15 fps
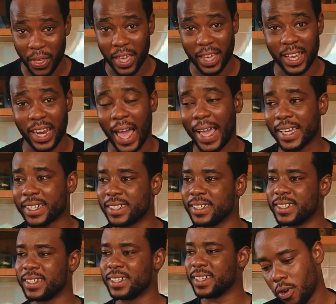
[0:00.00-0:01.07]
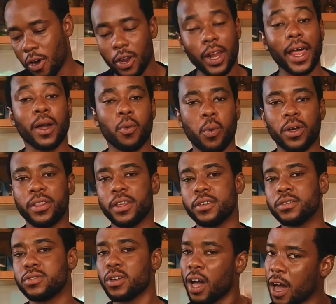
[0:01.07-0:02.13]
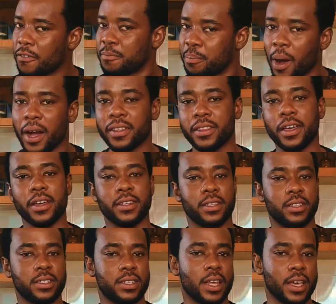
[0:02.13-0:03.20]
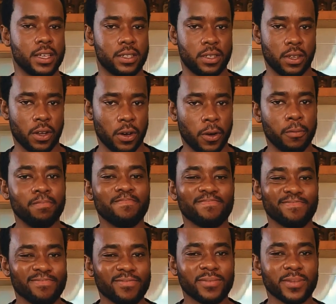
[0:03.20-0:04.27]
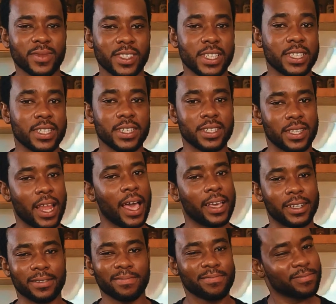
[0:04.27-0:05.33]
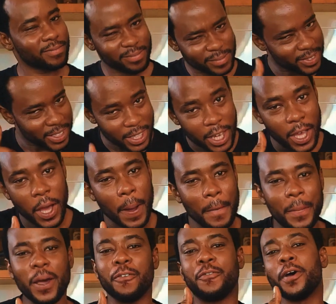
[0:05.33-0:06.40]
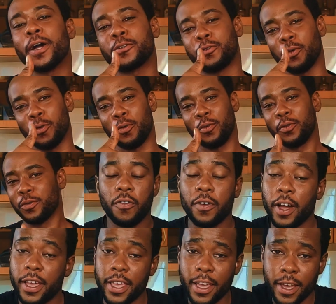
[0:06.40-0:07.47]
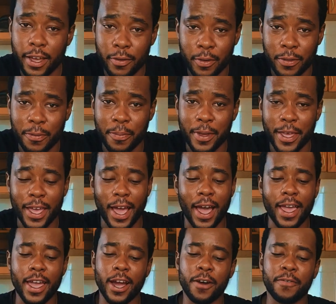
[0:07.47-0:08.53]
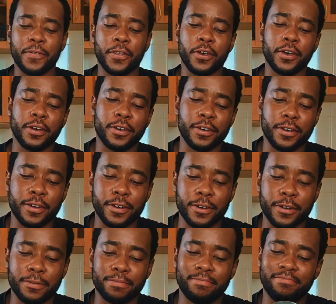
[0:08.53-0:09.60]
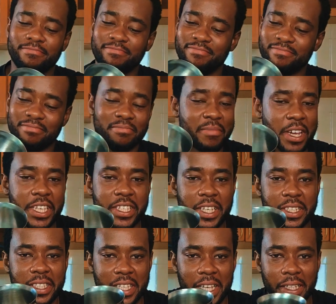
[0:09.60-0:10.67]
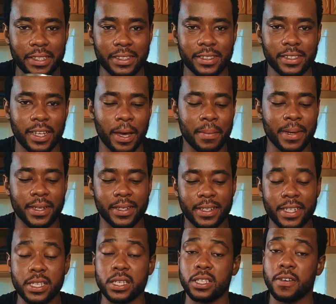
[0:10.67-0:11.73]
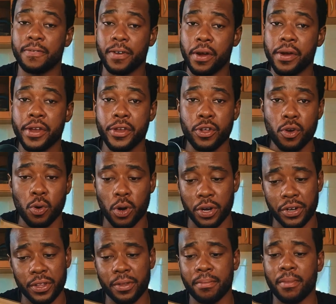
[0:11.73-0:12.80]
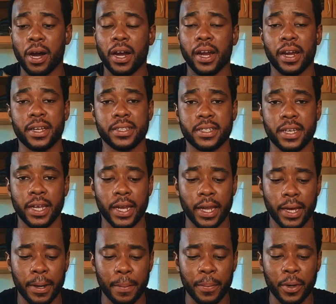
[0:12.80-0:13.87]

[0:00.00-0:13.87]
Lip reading: thick, like unlike what they used to have back then in the days, you know. This is like perfecto. Over here with me I have the mixing tin. I mean, this is a very new one in the market, and